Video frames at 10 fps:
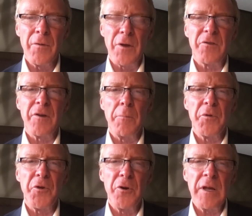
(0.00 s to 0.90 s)
that
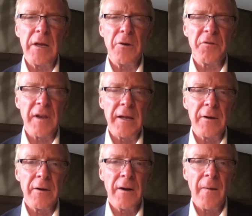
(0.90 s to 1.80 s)
some 30 years
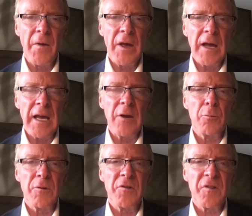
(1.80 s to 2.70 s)
later, he
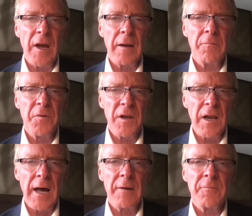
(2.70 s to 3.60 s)
would save the
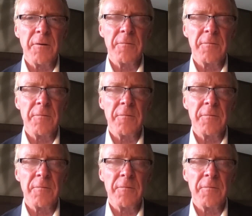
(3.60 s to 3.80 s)
life